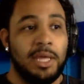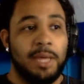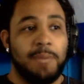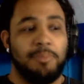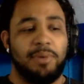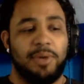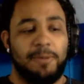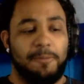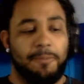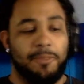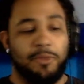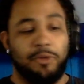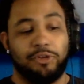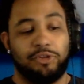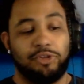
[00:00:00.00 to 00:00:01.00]
but
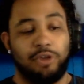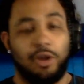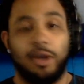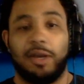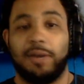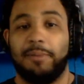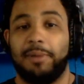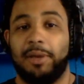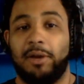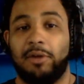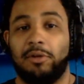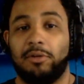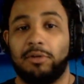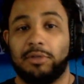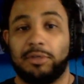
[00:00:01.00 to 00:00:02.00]
there's talk
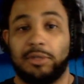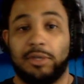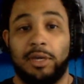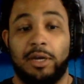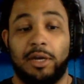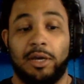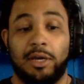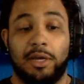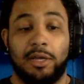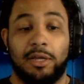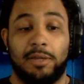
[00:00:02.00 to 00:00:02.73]
about uh,